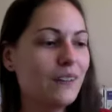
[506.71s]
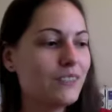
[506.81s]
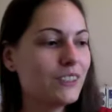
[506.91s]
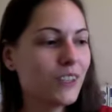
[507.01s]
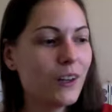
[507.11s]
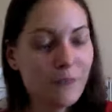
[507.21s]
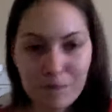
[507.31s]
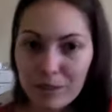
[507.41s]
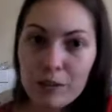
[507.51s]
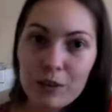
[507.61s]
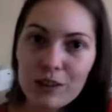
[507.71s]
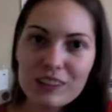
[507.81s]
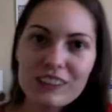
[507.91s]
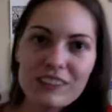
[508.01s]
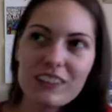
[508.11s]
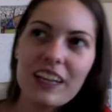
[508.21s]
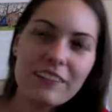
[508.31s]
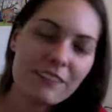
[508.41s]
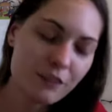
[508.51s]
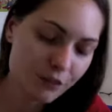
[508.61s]
So of course there's a lot
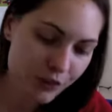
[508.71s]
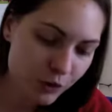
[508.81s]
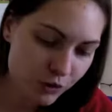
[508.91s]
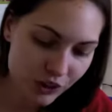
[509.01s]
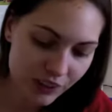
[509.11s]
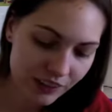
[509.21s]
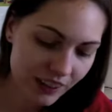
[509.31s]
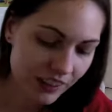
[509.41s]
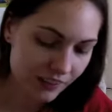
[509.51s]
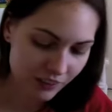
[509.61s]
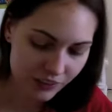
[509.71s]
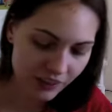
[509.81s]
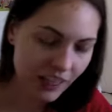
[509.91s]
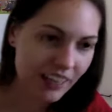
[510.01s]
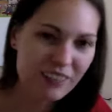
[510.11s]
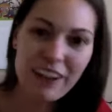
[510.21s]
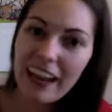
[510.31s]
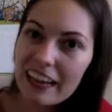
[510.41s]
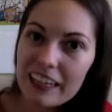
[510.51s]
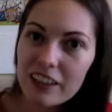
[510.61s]
of confusion, there's a lot of
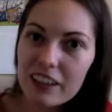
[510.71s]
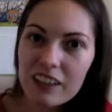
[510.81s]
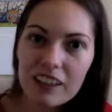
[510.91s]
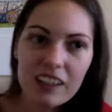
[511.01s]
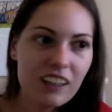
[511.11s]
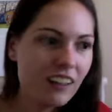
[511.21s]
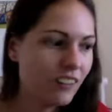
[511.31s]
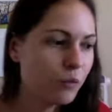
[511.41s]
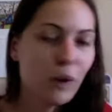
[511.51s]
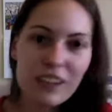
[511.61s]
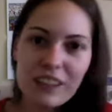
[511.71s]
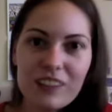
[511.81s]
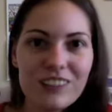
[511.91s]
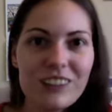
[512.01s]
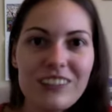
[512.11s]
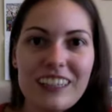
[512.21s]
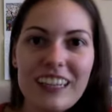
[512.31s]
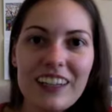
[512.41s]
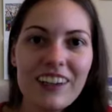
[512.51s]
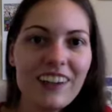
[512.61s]
anger. What are you doing
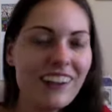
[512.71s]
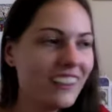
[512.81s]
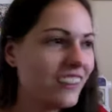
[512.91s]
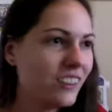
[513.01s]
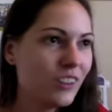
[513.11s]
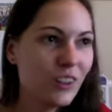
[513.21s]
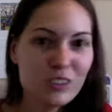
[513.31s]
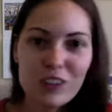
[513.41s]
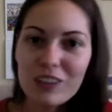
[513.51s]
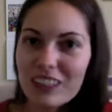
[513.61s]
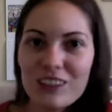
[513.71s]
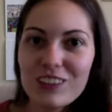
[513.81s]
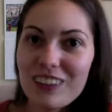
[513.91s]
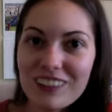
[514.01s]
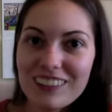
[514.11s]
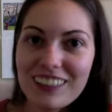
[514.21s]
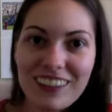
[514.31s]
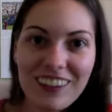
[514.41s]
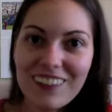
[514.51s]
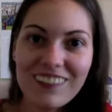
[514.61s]
here? You know, don't get too close, you
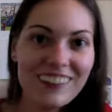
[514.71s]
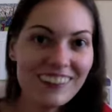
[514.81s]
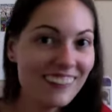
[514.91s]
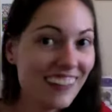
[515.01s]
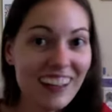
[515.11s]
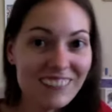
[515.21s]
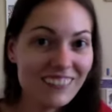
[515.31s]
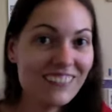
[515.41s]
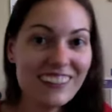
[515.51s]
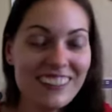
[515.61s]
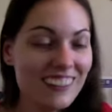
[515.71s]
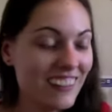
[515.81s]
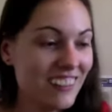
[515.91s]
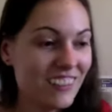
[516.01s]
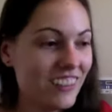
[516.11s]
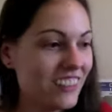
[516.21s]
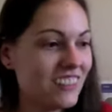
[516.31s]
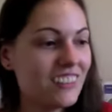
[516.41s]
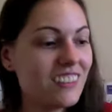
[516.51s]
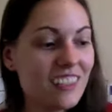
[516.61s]
know. Everyone is
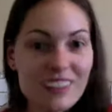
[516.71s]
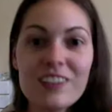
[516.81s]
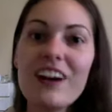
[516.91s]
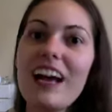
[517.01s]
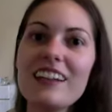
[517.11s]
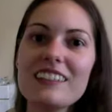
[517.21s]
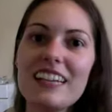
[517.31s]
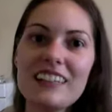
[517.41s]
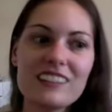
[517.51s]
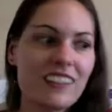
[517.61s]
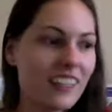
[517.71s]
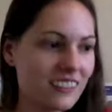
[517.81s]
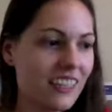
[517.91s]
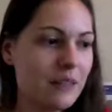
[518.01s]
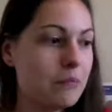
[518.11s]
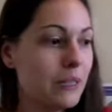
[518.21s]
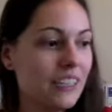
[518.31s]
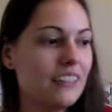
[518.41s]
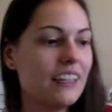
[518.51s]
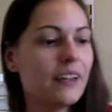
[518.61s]
just doesn't know how to take Sasuke
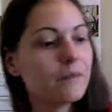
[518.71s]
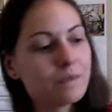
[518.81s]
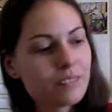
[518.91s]
being there.